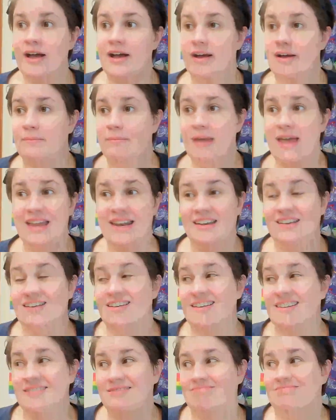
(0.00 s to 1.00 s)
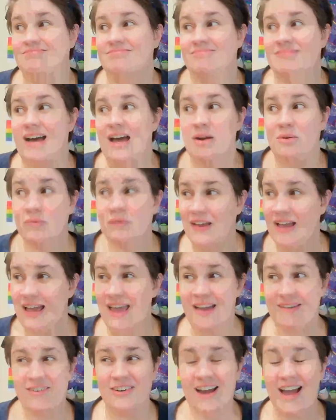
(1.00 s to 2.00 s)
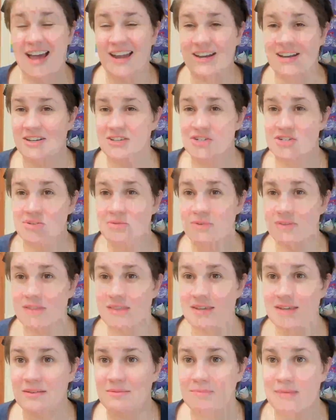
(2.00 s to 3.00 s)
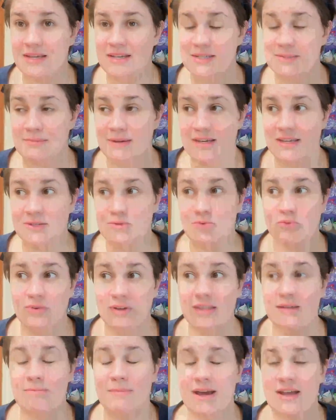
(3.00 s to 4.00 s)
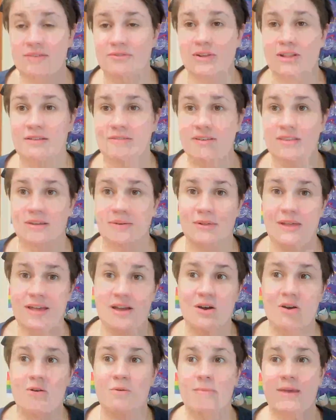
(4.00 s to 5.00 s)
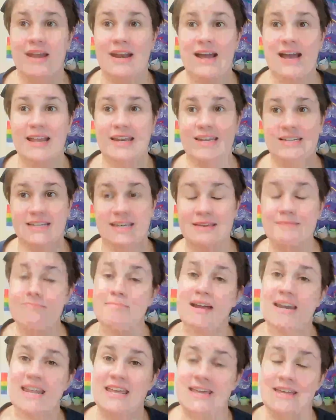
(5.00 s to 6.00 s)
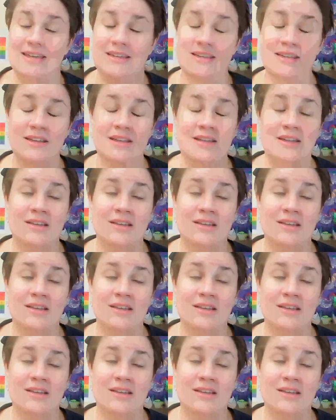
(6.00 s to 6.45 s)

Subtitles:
And I don't think I ever had an issue with it because my kids were really mindful of it. They were like, oh man, I need to keep money